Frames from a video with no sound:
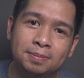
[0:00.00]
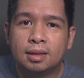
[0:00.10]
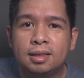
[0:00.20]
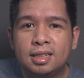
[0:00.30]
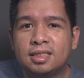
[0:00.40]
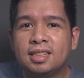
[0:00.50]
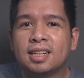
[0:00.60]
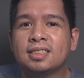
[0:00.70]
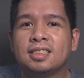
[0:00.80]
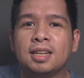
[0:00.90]
This
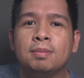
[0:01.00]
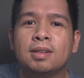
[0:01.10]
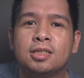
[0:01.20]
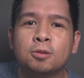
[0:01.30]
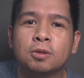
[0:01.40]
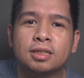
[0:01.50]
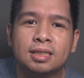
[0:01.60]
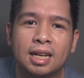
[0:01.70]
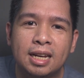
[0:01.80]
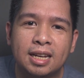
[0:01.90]
next image
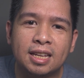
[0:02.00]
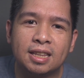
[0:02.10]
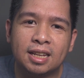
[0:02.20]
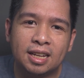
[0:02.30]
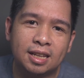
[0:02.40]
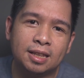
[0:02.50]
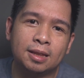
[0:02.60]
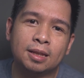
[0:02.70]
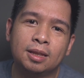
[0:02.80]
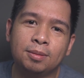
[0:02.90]
was taken
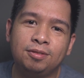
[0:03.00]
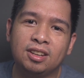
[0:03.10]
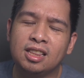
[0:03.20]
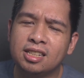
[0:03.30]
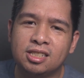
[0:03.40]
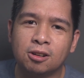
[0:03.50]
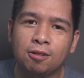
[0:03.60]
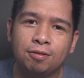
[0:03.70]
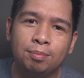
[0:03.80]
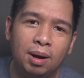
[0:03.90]
in the village
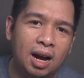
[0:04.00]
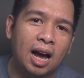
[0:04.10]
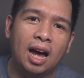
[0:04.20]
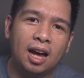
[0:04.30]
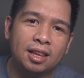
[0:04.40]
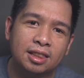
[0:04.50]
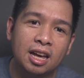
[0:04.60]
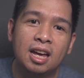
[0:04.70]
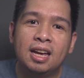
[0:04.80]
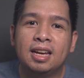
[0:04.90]
of
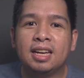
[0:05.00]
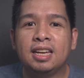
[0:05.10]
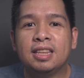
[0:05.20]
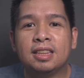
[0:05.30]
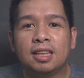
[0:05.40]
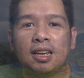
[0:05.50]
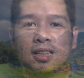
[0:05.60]
Bangaan in